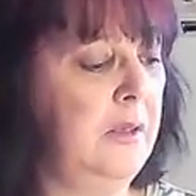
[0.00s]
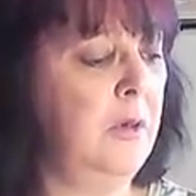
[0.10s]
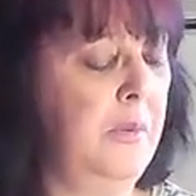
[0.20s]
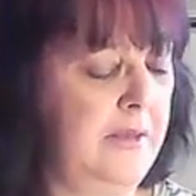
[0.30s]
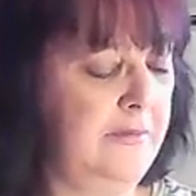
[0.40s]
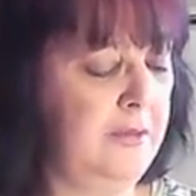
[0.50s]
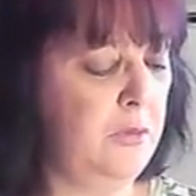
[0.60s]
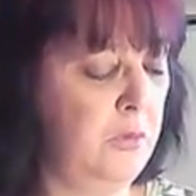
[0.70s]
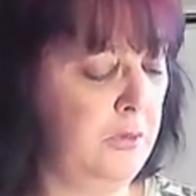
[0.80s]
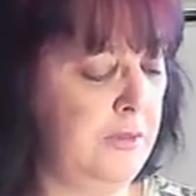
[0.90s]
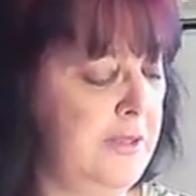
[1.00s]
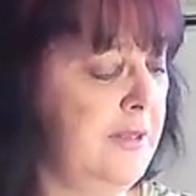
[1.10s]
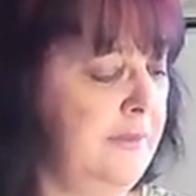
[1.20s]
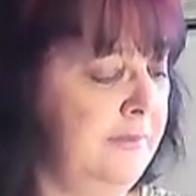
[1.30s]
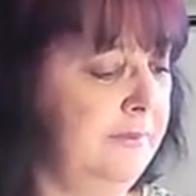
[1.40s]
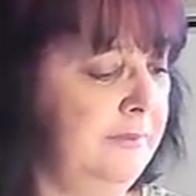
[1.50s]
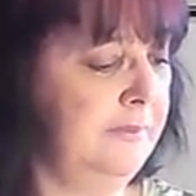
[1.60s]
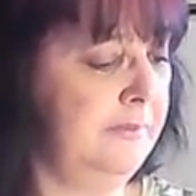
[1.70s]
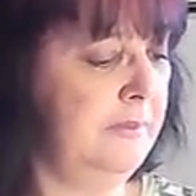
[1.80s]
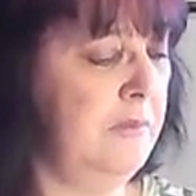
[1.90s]
Queen of Swords,
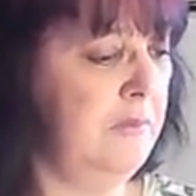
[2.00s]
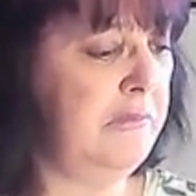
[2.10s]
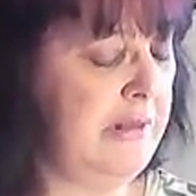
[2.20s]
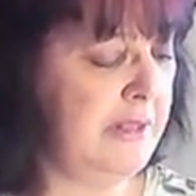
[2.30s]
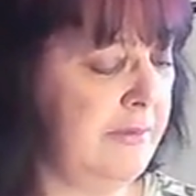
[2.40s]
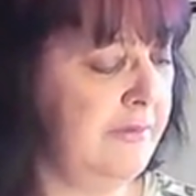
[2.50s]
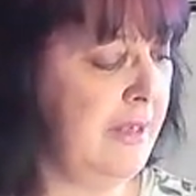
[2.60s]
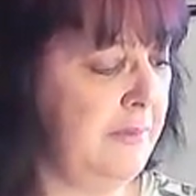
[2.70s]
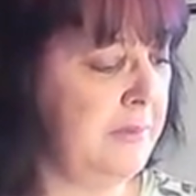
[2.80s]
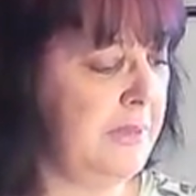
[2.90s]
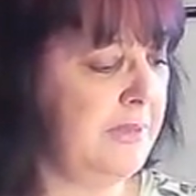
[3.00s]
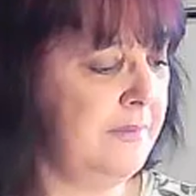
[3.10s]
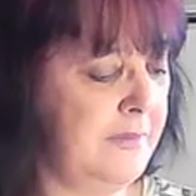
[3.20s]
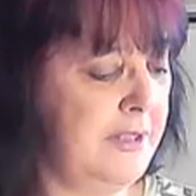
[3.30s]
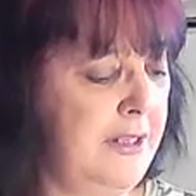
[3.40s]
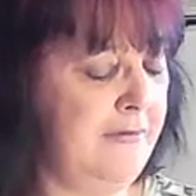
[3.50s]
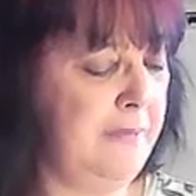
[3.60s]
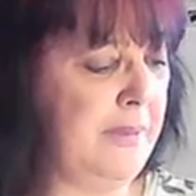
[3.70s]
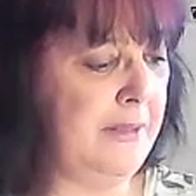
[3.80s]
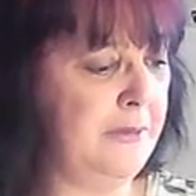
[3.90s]
Prince of Cups, Ten
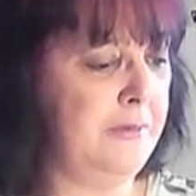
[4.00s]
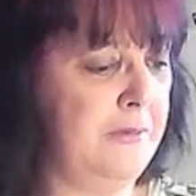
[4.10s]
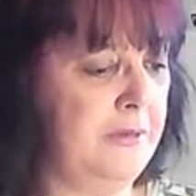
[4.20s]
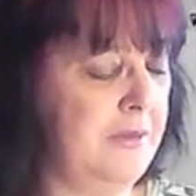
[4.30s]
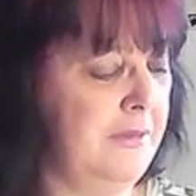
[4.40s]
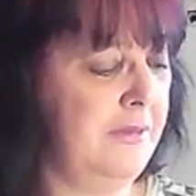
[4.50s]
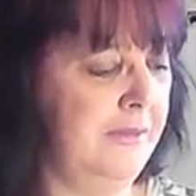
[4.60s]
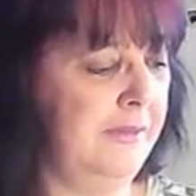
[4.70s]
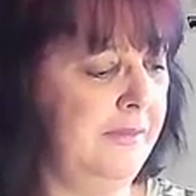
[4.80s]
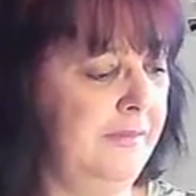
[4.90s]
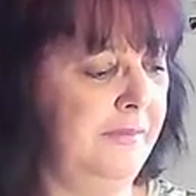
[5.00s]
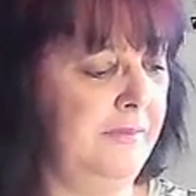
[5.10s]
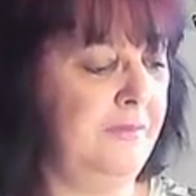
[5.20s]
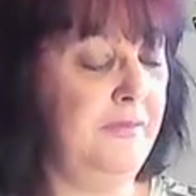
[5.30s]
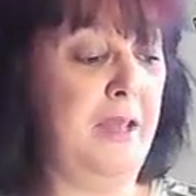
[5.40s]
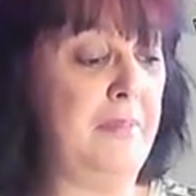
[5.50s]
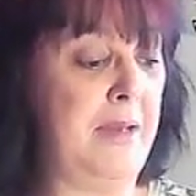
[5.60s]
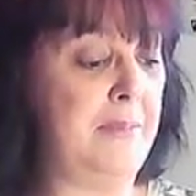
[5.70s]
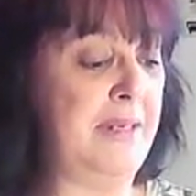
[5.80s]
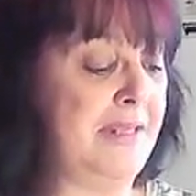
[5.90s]
of Pentacles. They
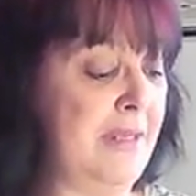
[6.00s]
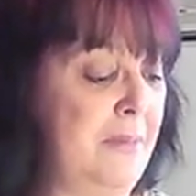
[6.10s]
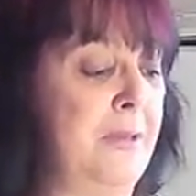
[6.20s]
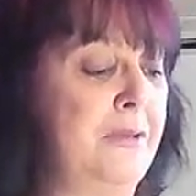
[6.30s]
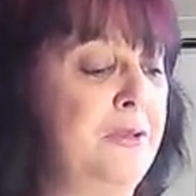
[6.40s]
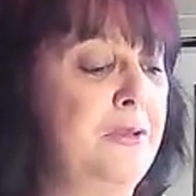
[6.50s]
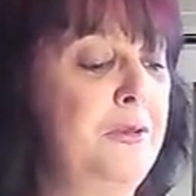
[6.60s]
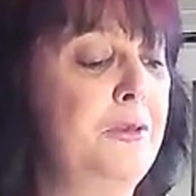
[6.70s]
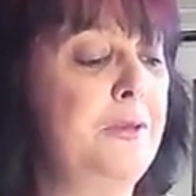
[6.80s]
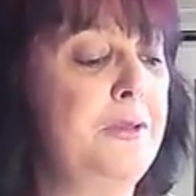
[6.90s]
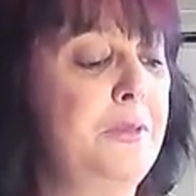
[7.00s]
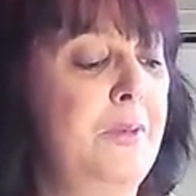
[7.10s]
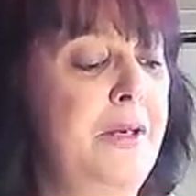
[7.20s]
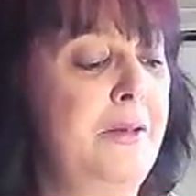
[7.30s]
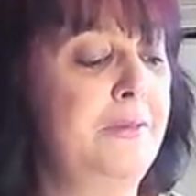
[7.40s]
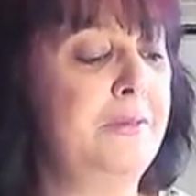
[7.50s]
may mean something to you as well.